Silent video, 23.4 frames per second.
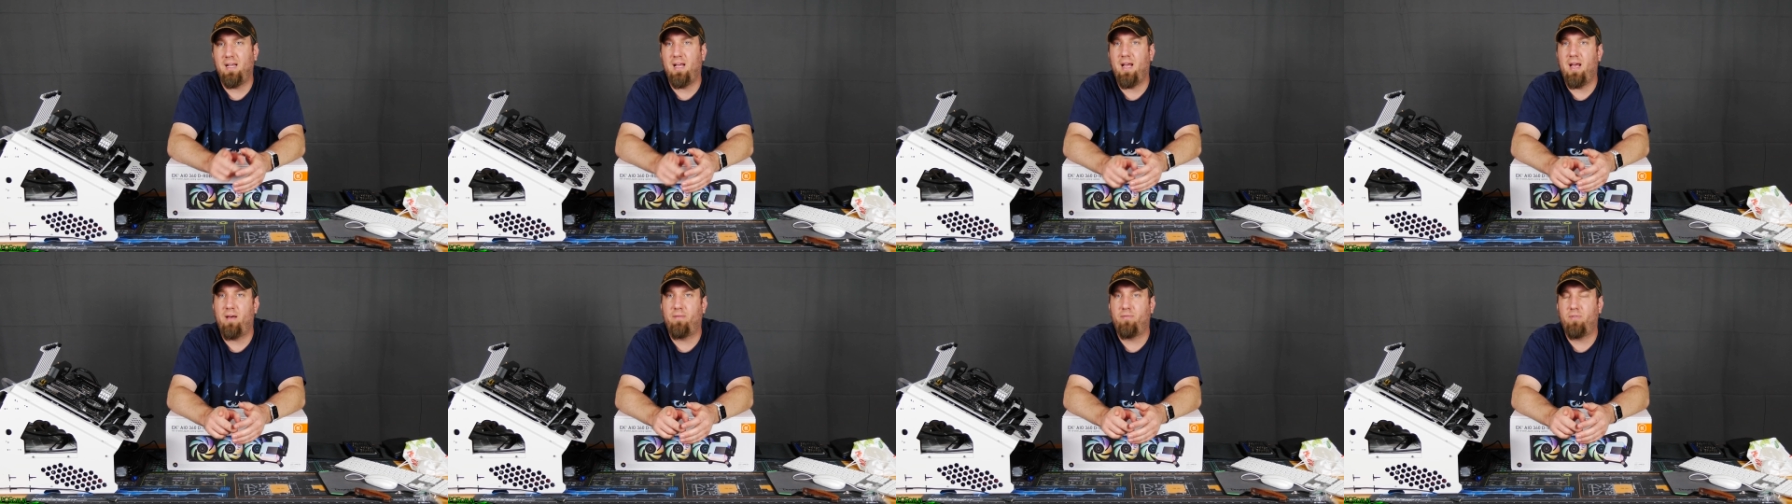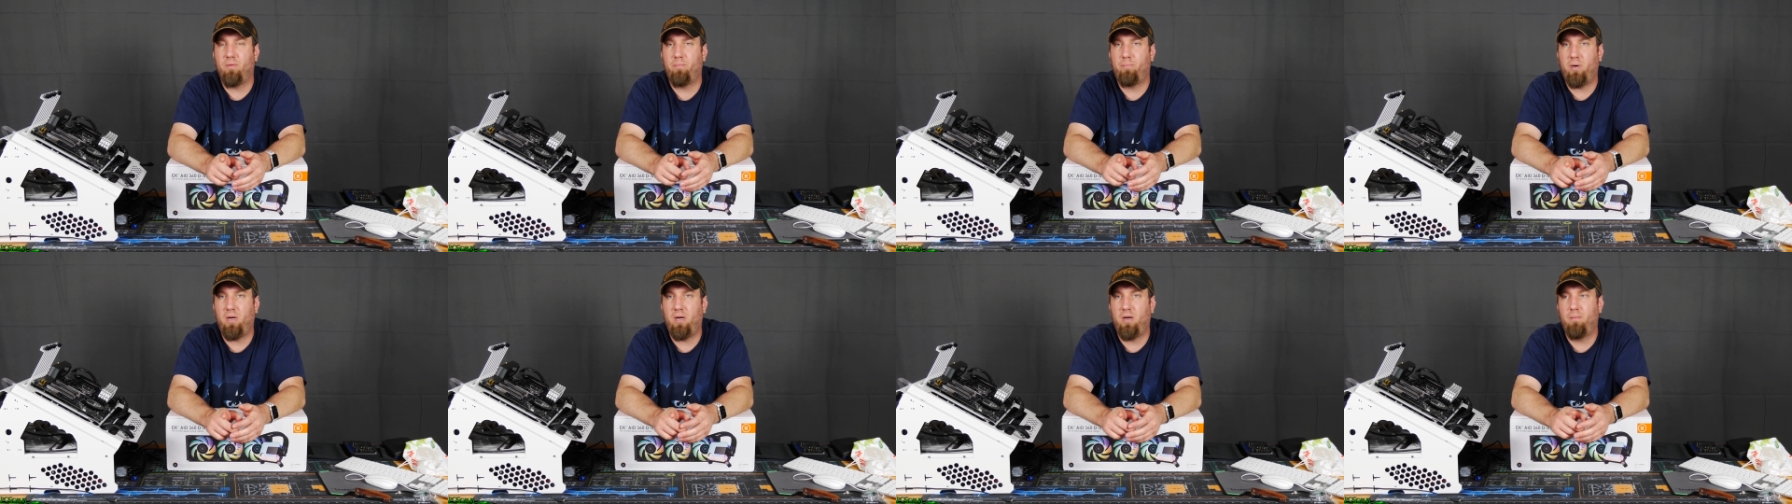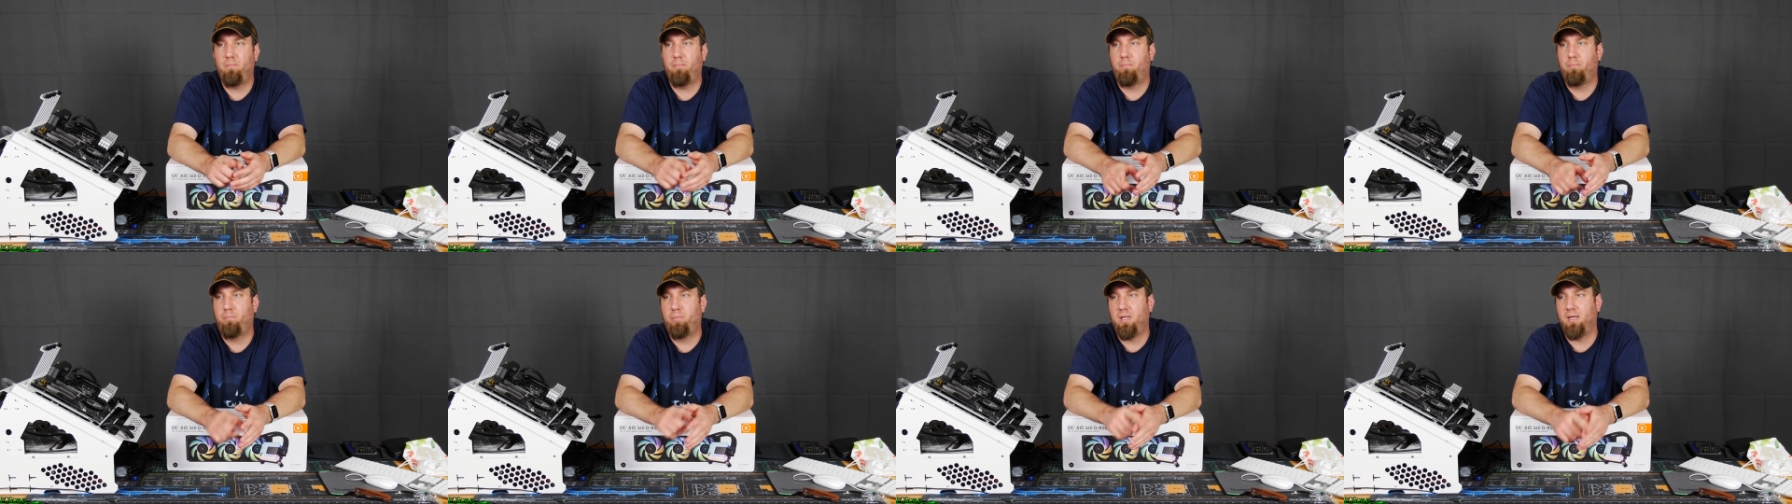have the
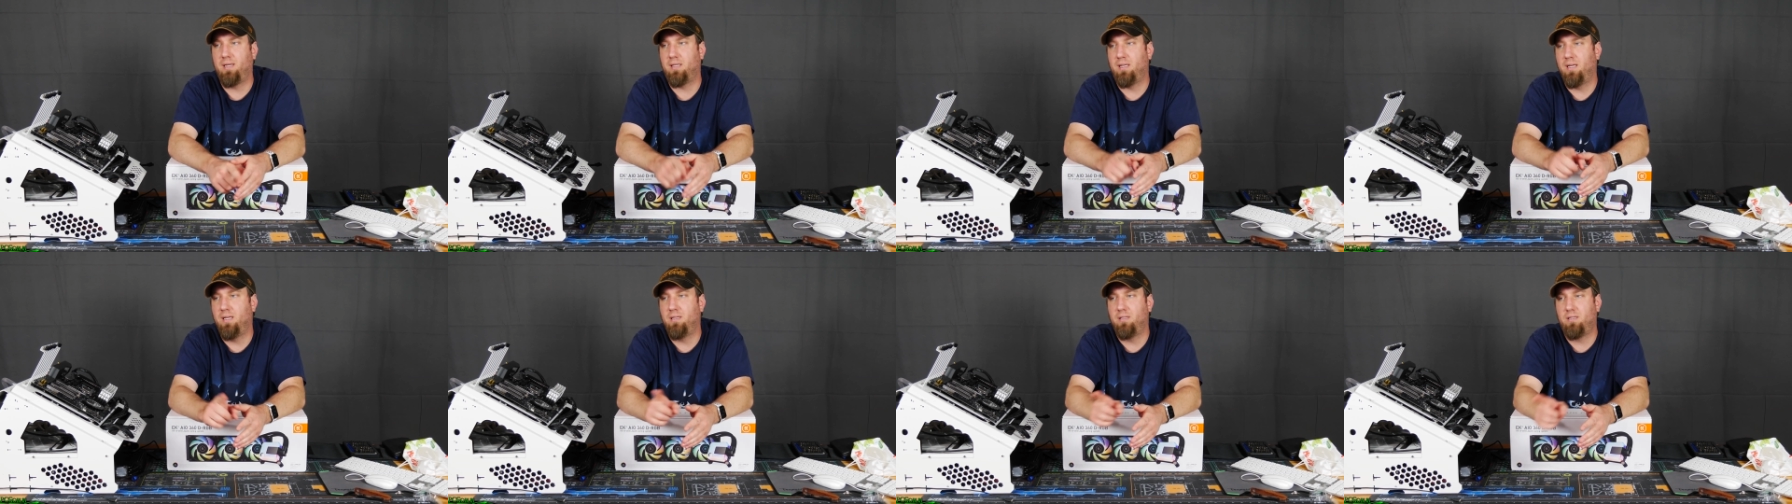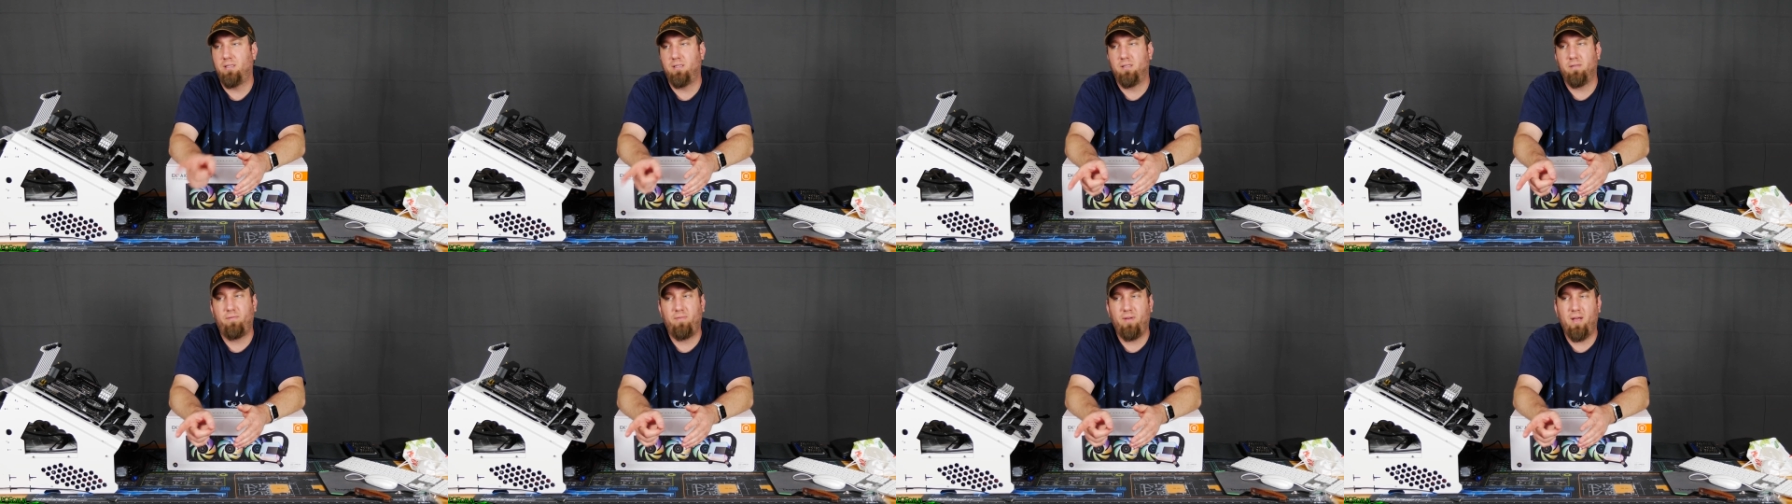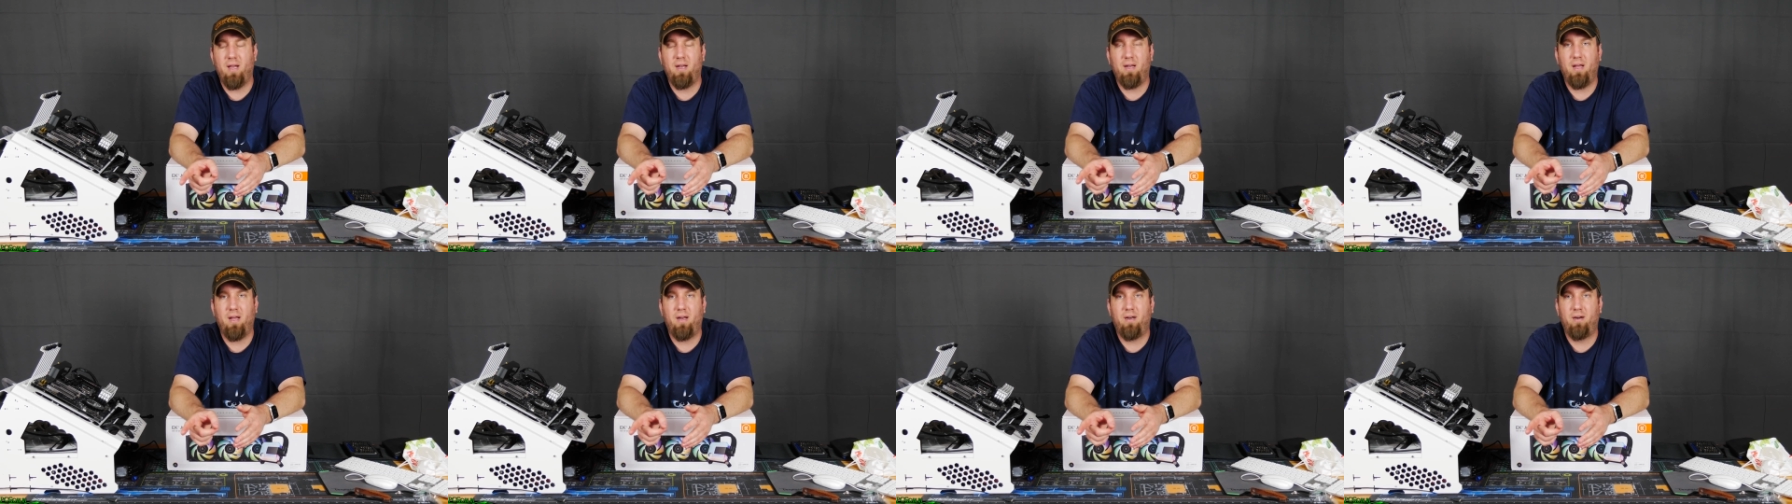pump plugged into the
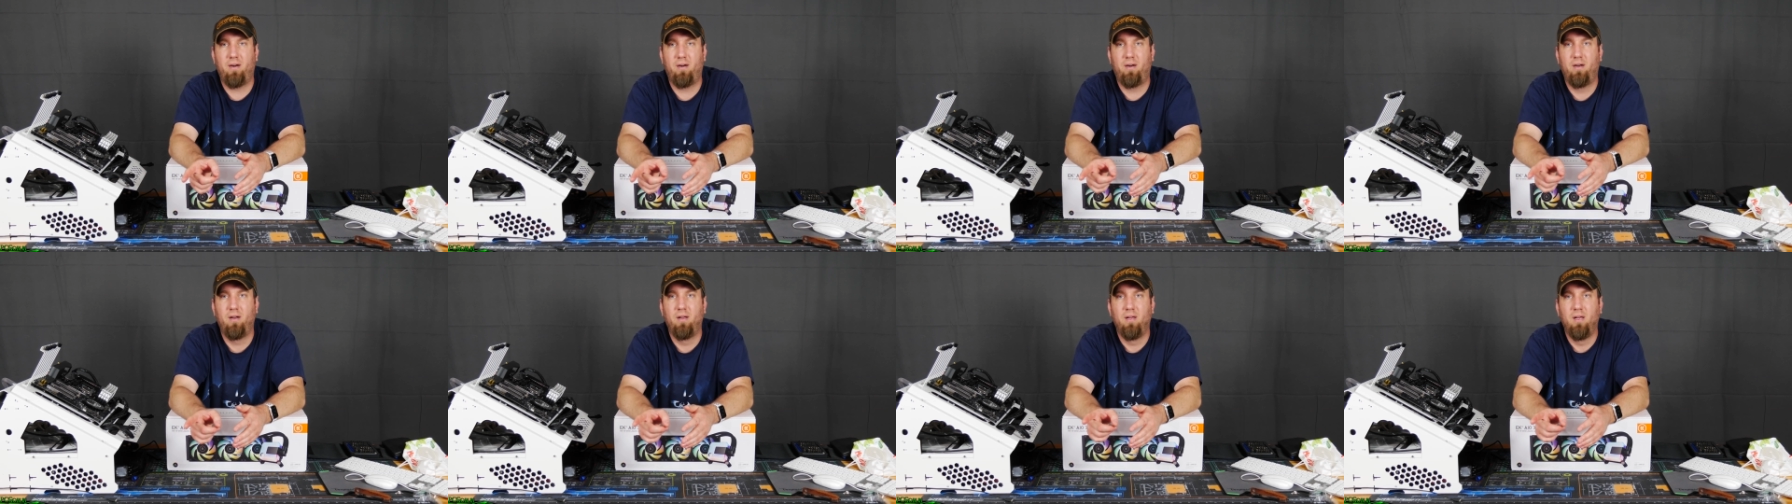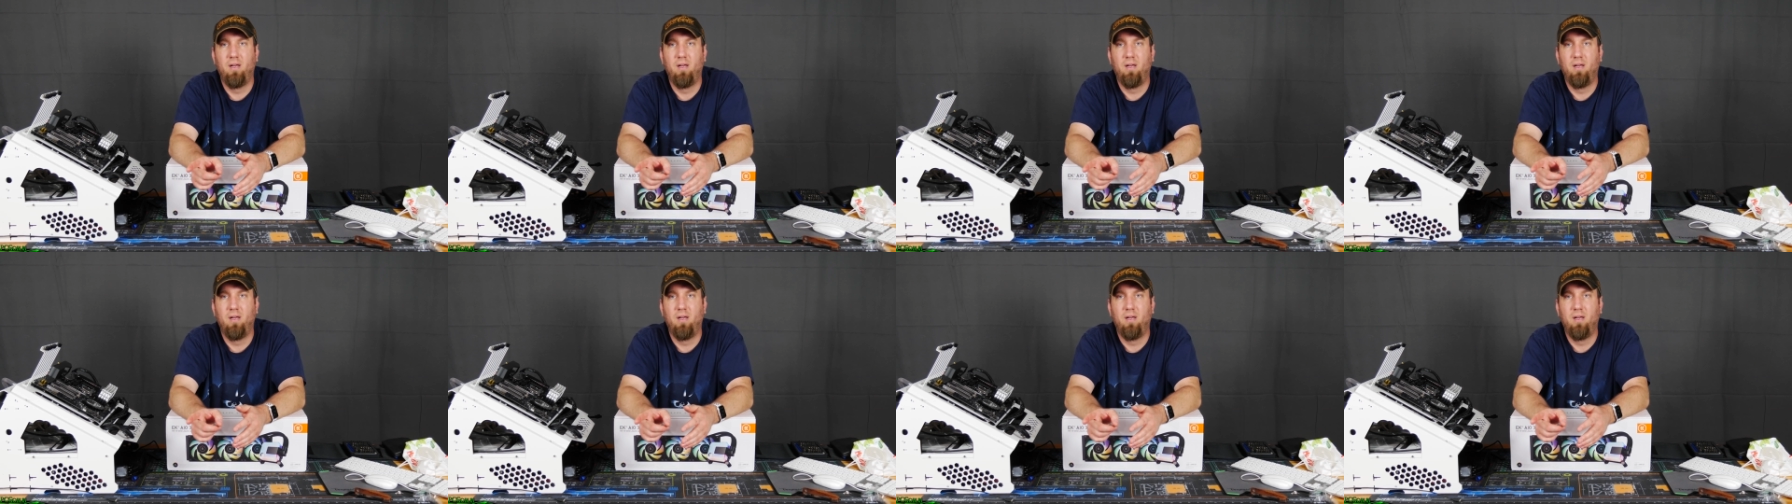fan header